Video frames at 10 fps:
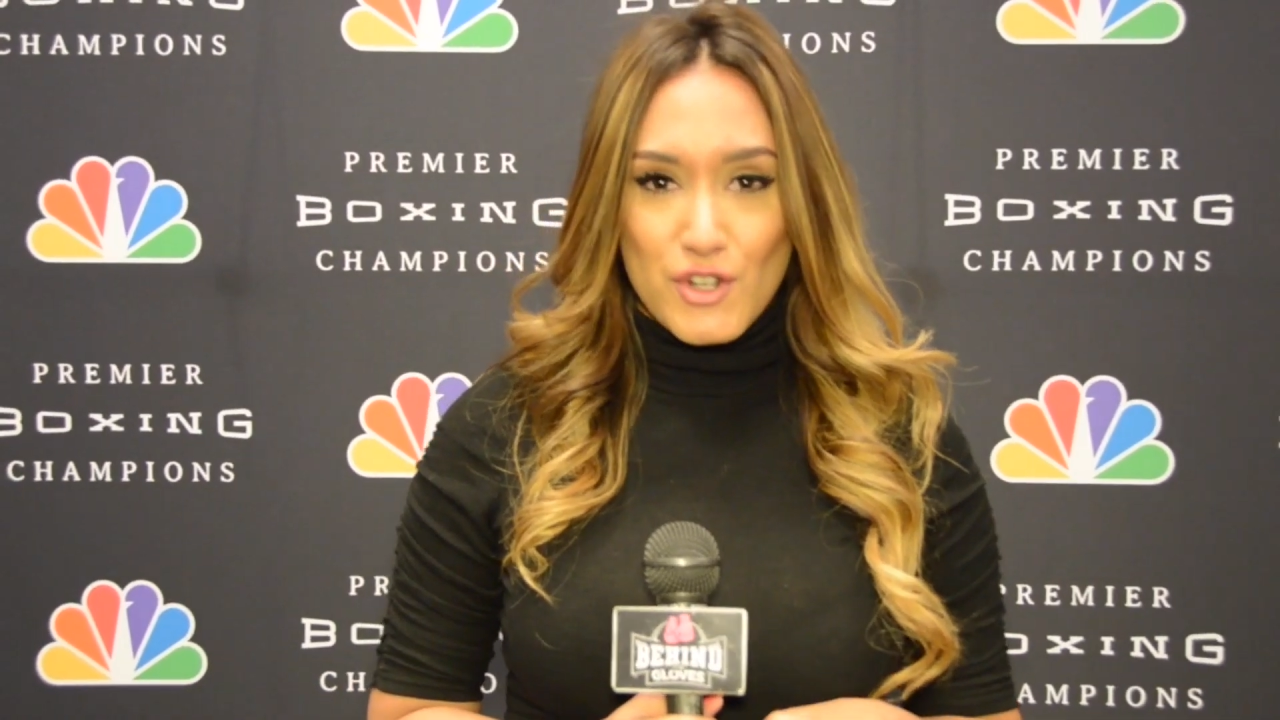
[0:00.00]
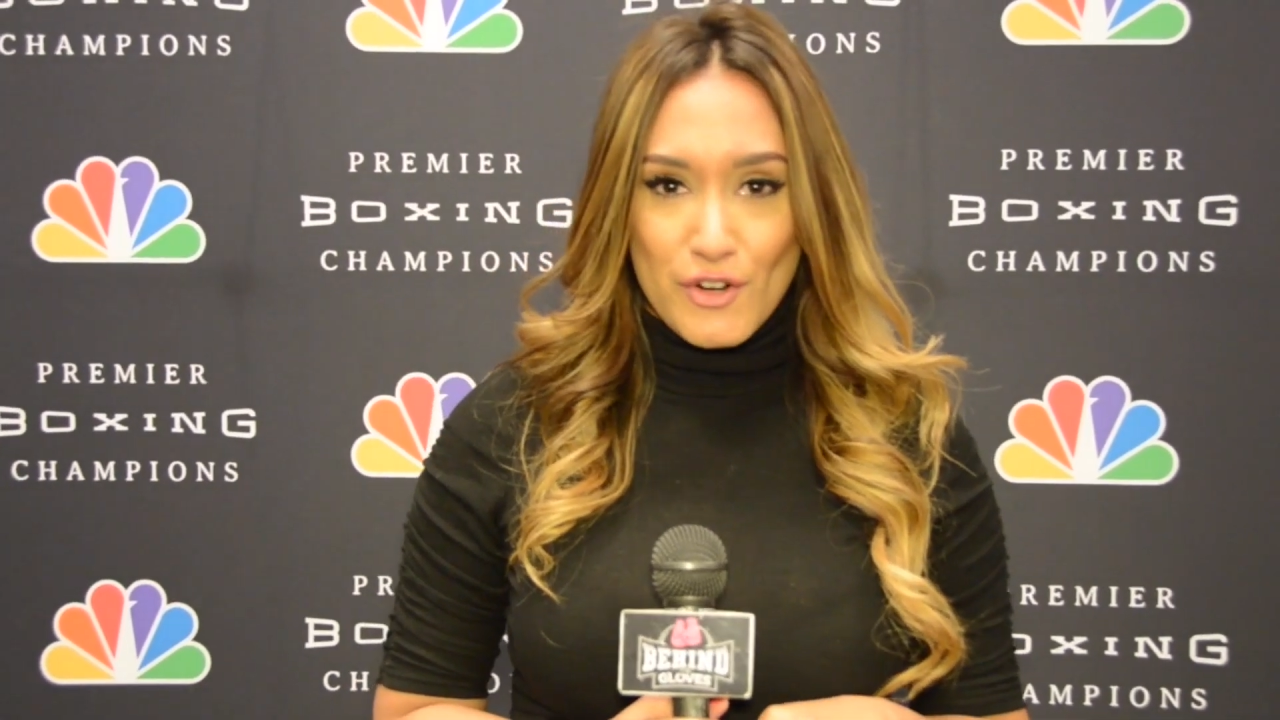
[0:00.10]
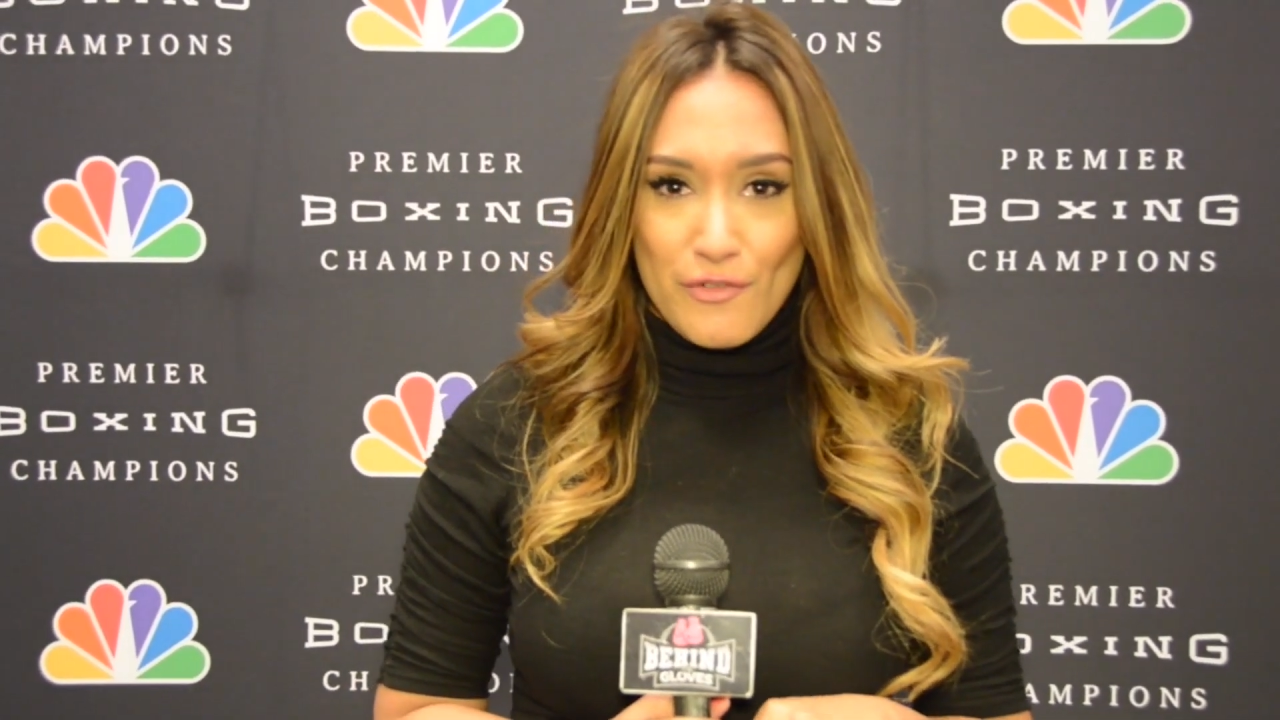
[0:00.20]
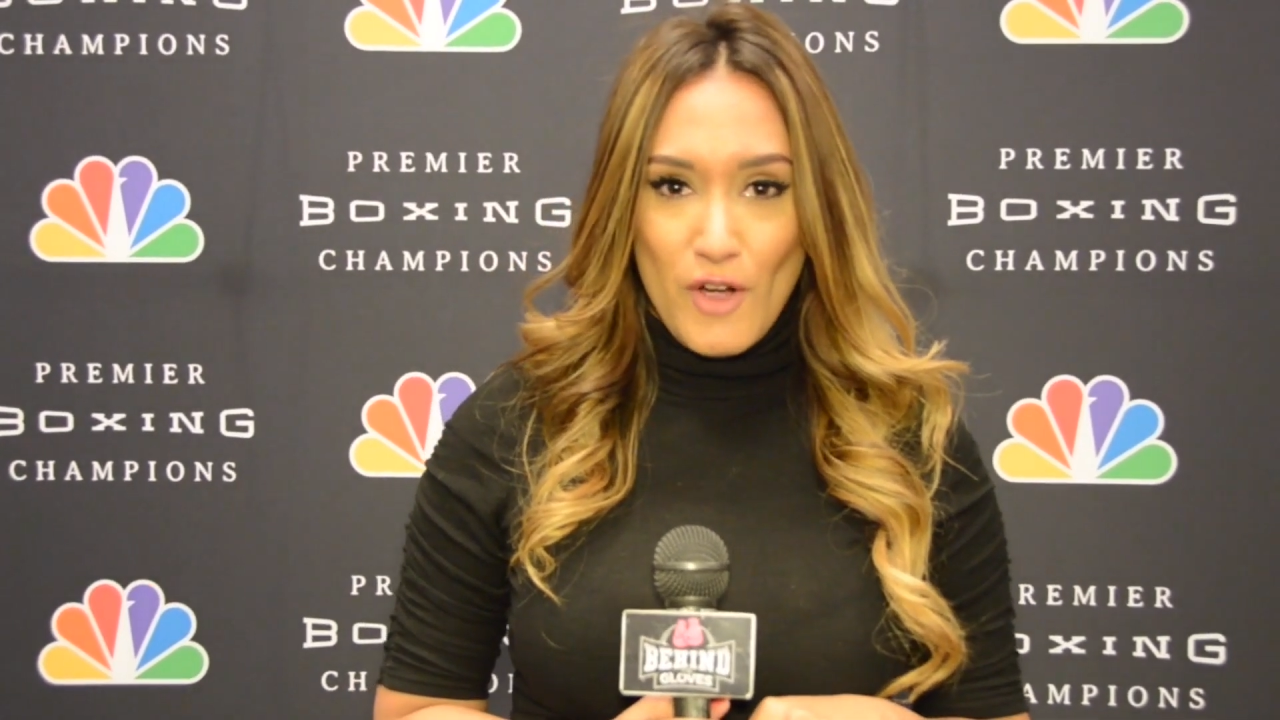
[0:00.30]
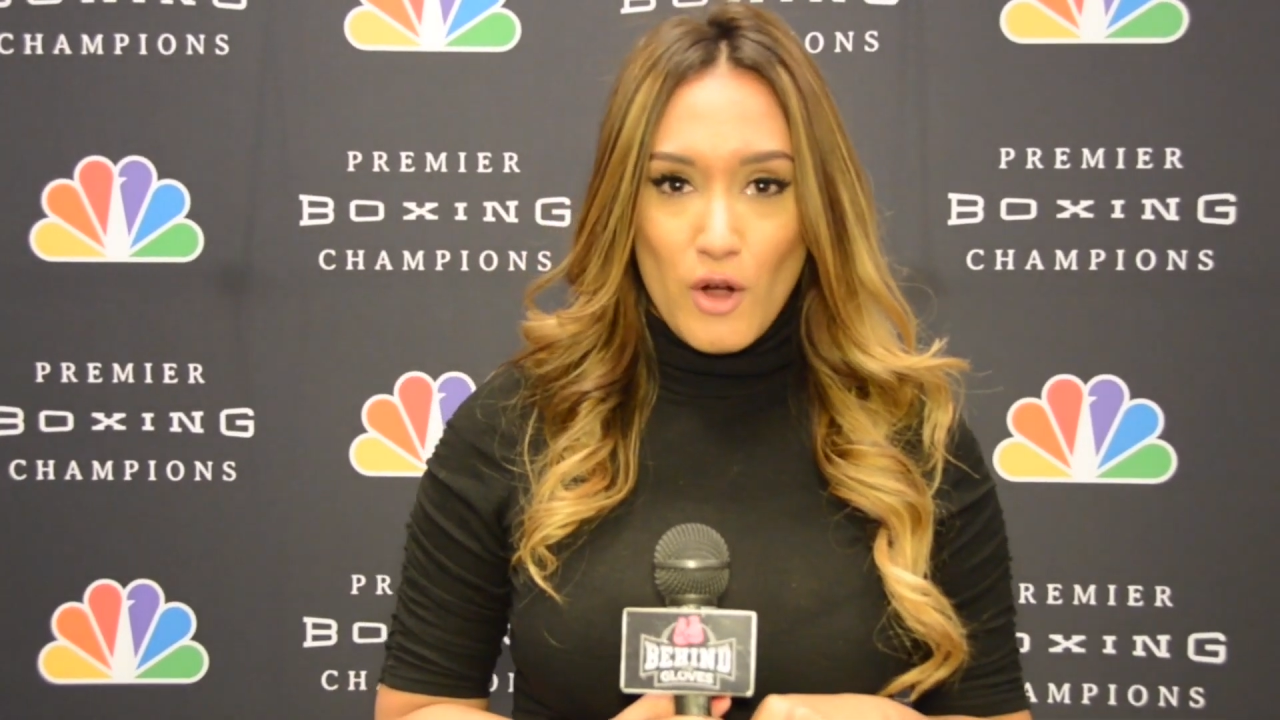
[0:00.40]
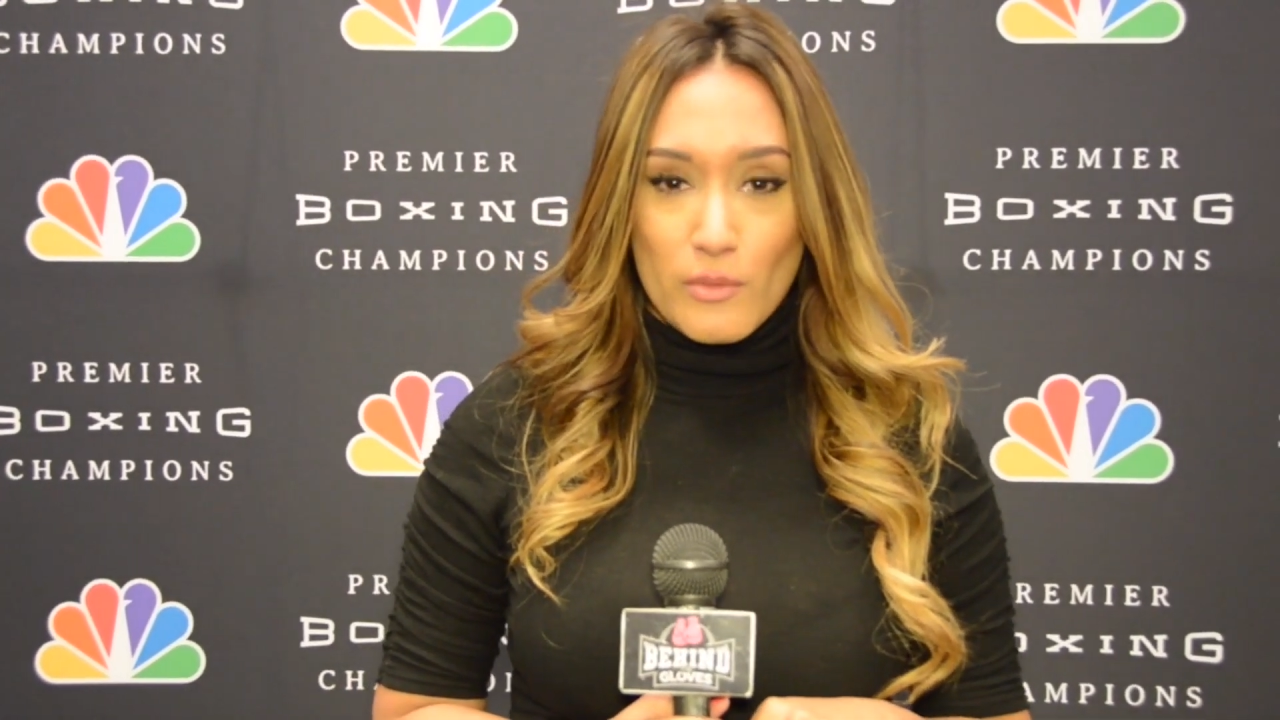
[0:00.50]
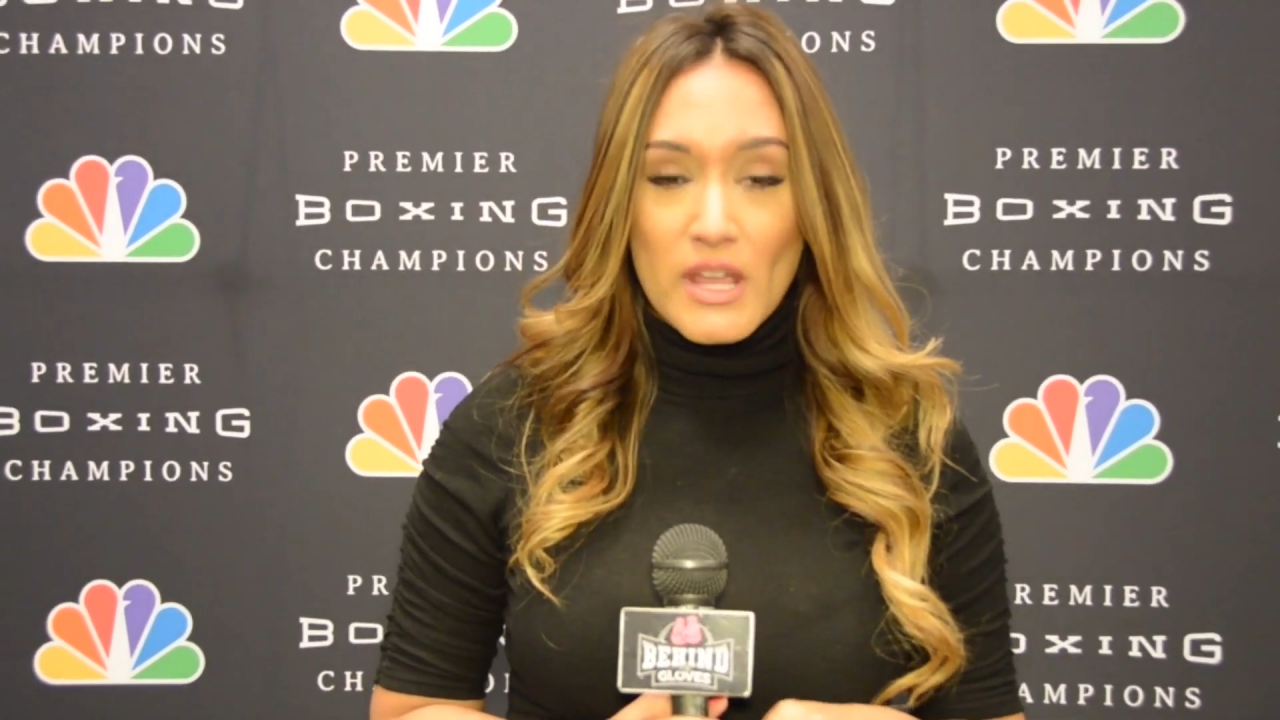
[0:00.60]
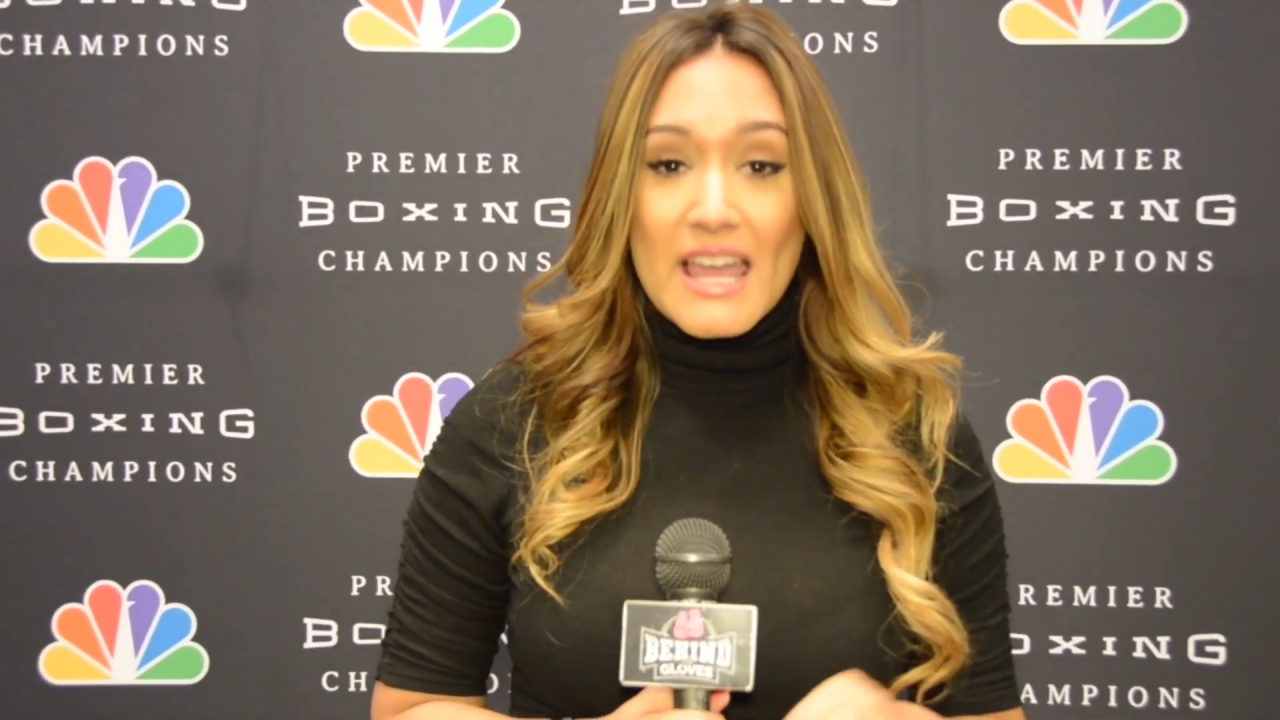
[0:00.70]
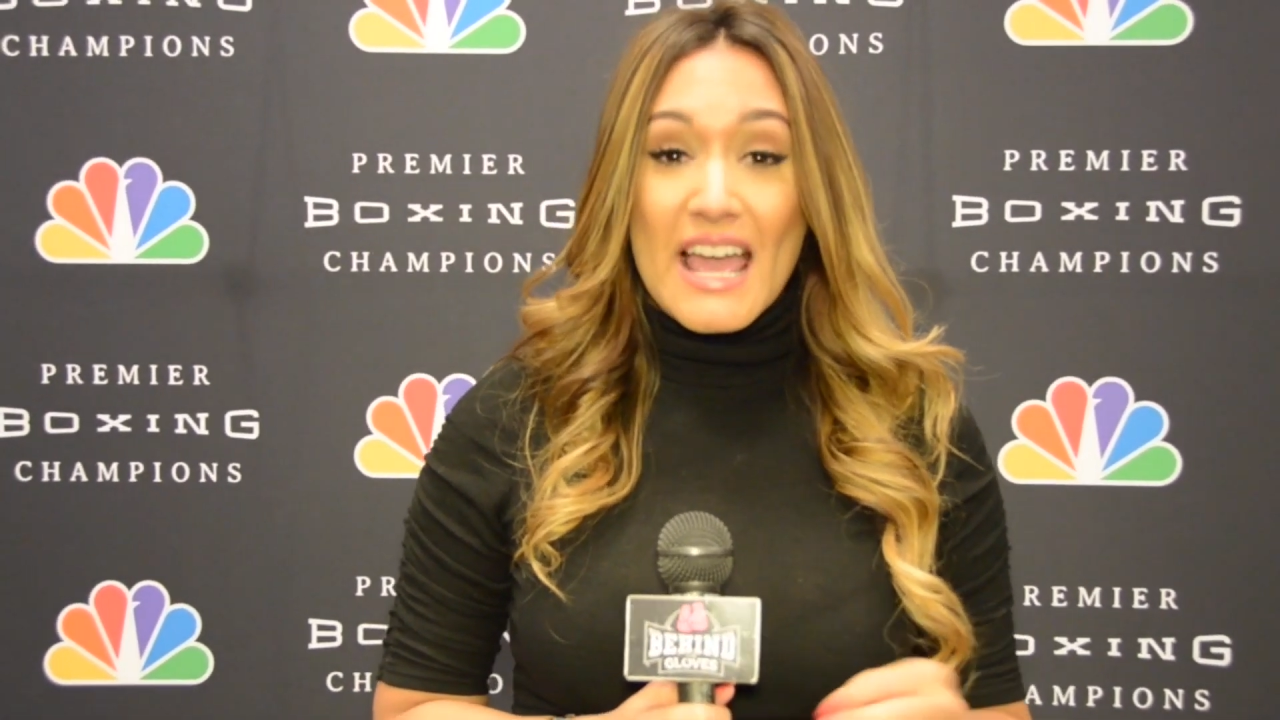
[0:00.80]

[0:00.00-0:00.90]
your phone.